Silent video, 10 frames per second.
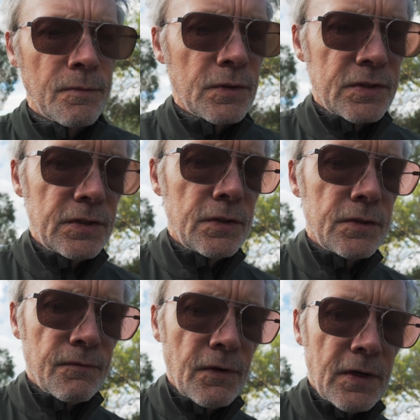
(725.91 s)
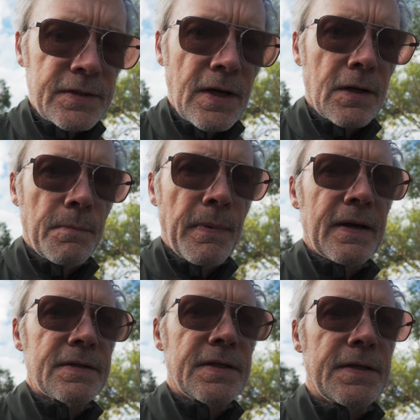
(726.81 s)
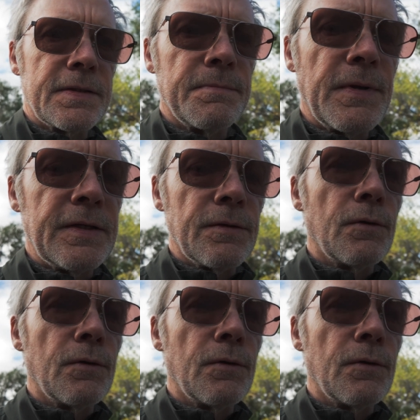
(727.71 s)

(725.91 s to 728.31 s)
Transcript: What's useful is our capacity to meet